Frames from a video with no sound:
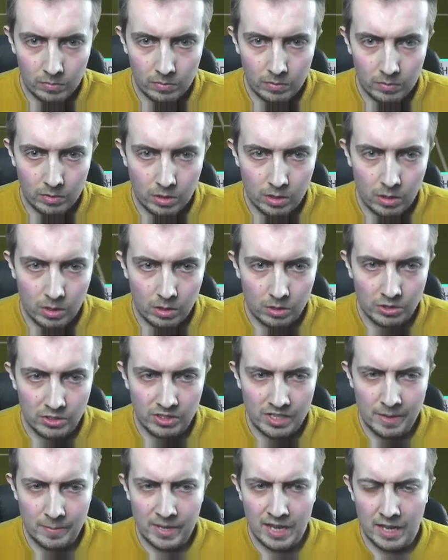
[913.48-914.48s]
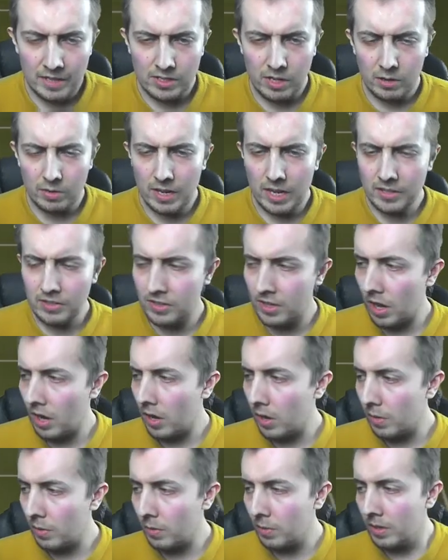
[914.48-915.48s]
Oh, Sammy Eto'o, let's go.
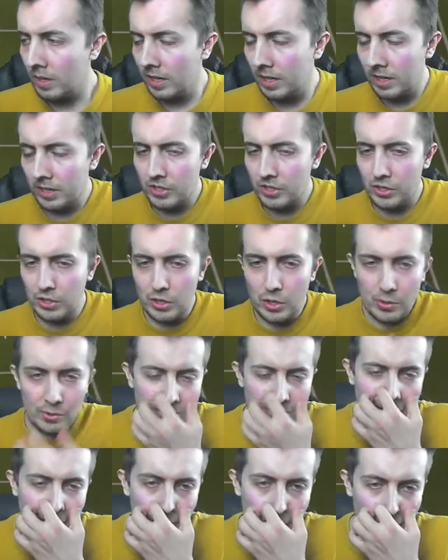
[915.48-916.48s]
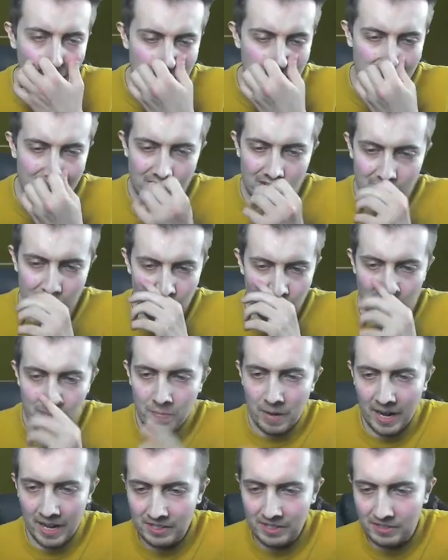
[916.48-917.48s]
Just using that pace just to run
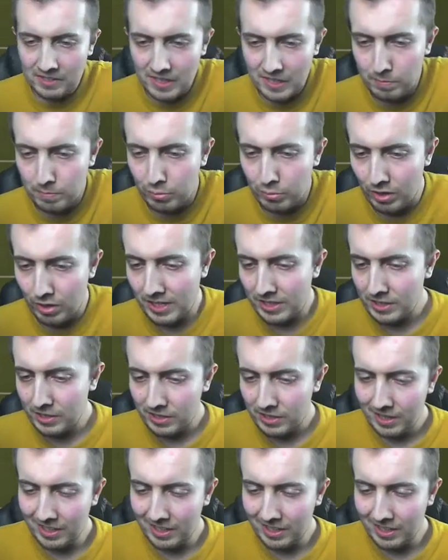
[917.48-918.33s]
past these pricks.